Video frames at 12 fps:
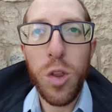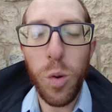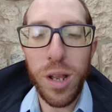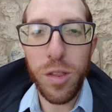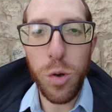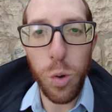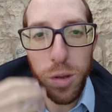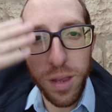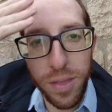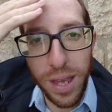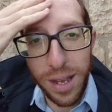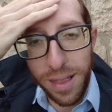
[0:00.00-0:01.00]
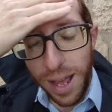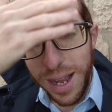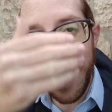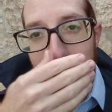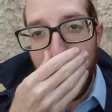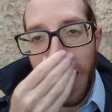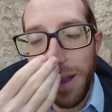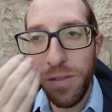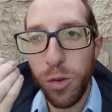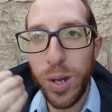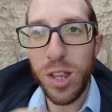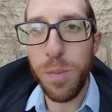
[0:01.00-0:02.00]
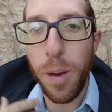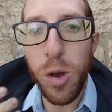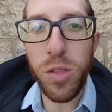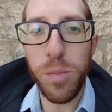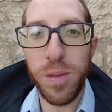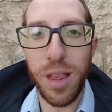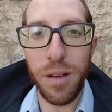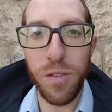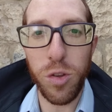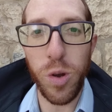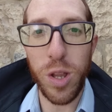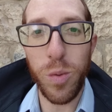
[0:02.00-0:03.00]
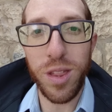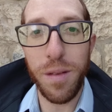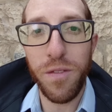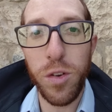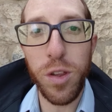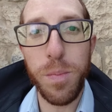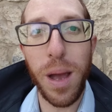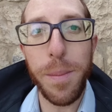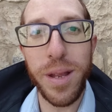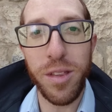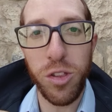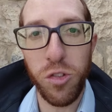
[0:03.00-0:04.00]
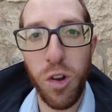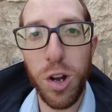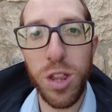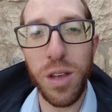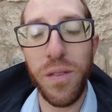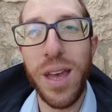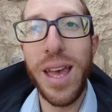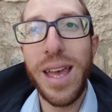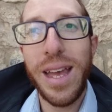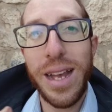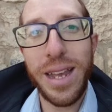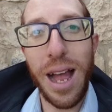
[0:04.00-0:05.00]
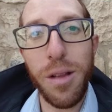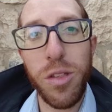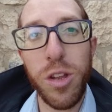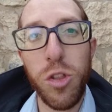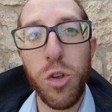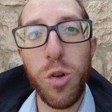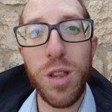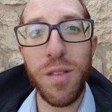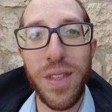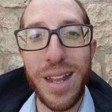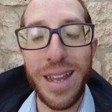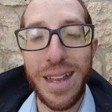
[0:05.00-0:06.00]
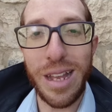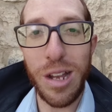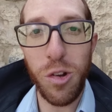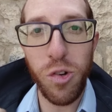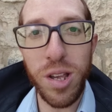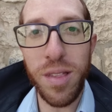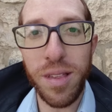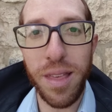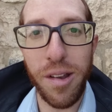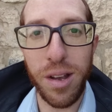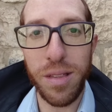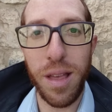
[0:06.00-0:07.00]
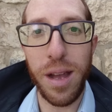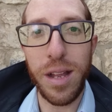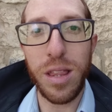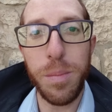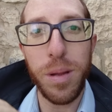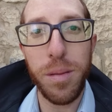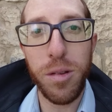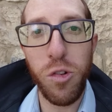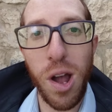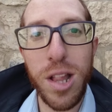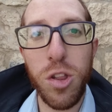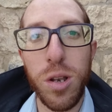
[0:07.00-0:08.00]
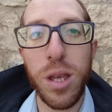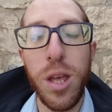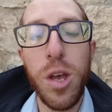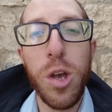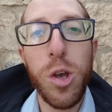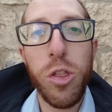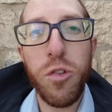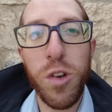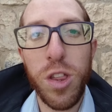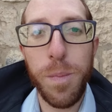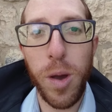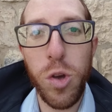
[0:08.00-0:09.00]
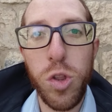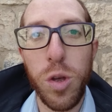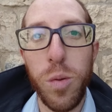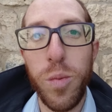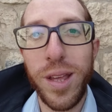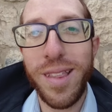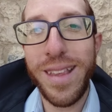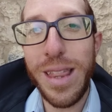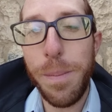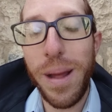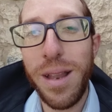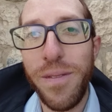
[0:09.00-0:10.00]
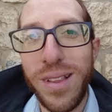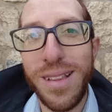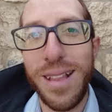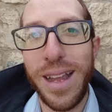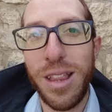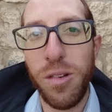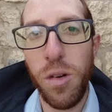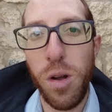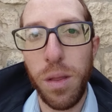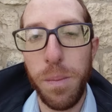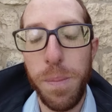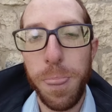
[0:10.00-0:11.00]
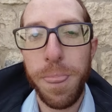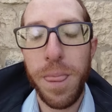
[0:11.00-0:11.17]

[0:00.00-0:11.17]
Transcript: what is causing the anxiety. They have to expose themselves to it, which at first might be destructive and counterintuitive, that it increases their anxiety, but gradually through exposure they see the benefits later on.